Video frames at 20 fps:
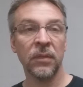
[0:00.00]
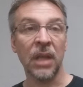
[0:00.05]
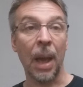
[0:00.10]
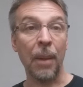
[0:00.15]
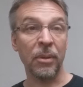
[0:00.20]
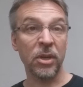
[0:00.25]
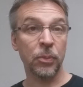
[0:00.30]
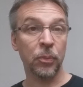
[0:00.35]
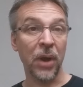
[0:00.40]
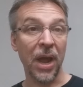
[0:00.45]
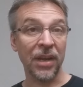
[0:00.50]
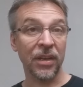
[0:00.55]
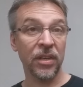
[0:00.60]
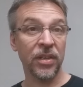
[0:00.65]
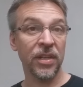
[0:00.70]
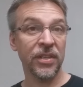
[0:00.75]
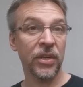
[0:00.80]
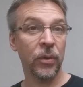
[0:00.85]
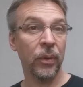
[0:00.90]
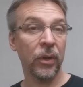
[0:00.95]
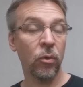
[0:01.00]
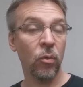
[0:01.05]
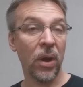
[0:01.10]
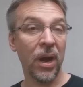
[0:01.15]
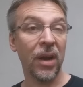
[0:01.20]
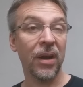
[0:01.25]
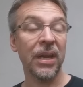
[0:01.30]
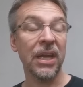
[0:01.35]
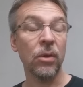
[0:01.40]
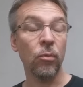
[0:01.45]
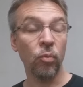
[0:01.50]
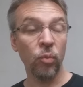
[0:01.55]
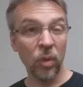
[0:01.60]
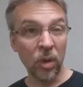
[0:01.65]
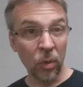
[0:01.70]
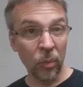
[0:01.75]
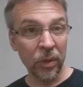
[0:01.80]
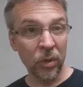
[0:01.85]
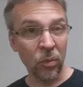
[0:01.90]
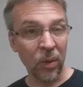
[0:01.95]
How much practice does it require? It
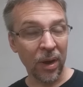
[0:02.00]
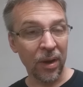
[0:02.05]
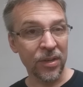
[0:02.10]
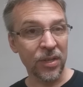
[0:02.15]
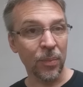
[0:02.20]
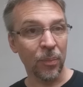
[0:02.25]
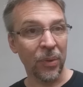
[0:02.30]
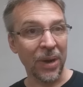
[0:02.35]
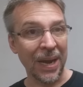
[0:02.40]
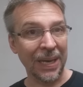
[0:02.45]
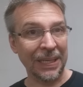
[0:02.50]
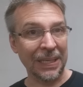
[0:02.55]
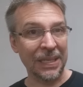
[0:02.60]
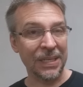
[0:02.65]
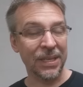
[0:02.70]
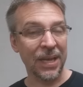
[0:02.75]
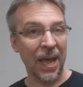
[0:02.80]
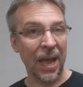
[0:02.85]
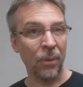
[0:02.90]
will require some practice.